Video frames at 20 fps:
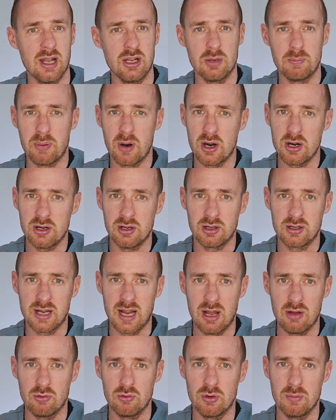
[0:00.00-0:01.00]
and your partner
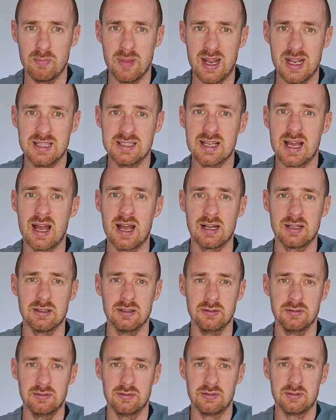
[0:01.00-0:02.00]
account remains
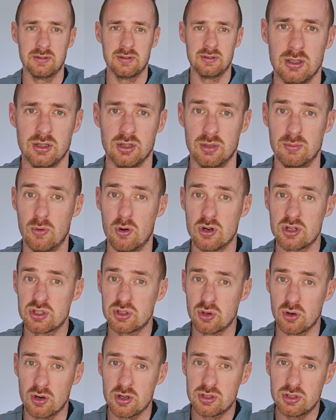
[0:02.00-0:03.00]
active. The more
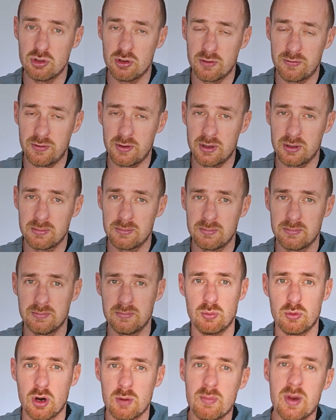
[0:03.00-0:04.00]
stores you refer,
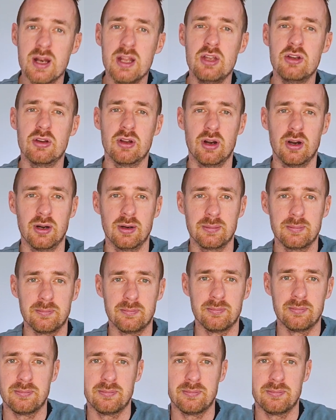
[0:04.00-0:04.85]
the more money you can earn.